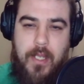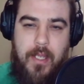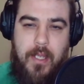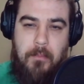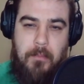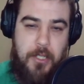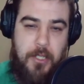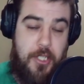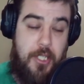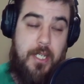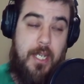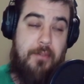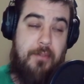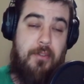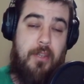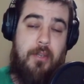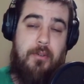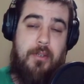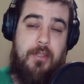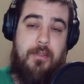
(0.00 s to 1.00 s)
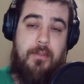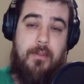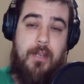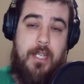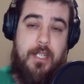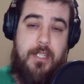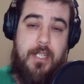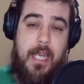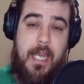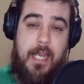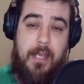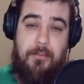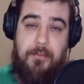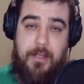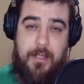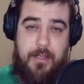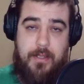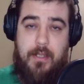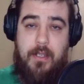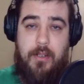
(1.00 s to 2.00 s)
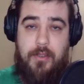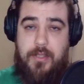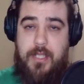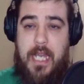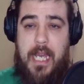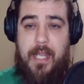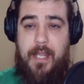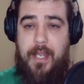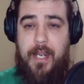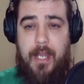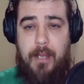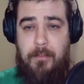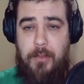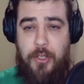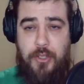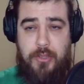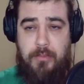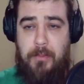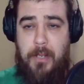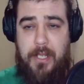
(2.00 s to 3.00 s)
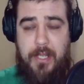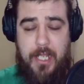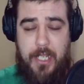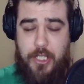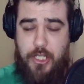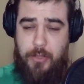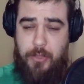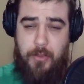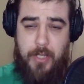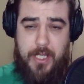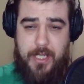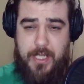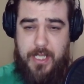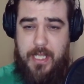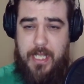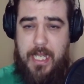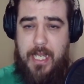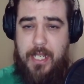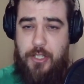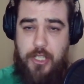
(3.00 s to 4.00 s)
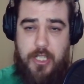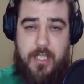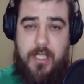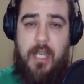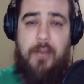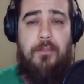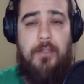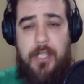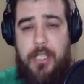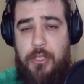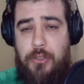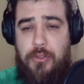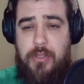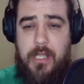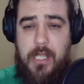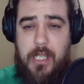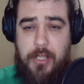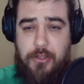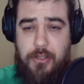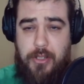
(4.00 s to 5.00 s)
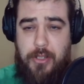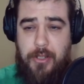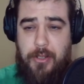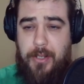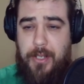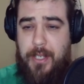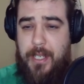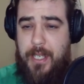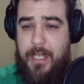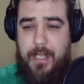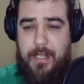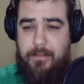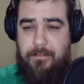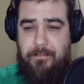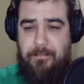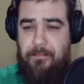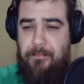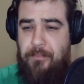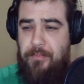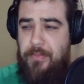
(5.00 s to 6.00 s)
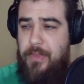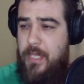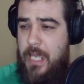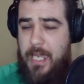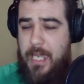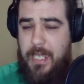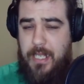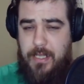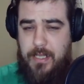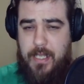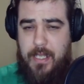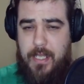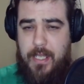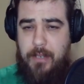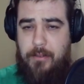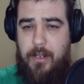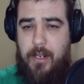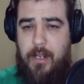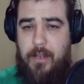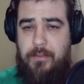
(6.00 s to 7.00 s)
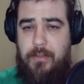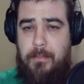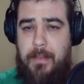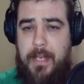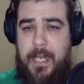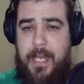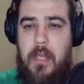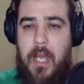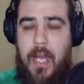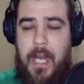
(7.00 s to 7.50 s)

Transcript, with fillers: But she definitely wasn't rage hacking with, you know, silent aim, no spread like she was in that. She's definitely using engine owning. I can I can tell you that right off the bat.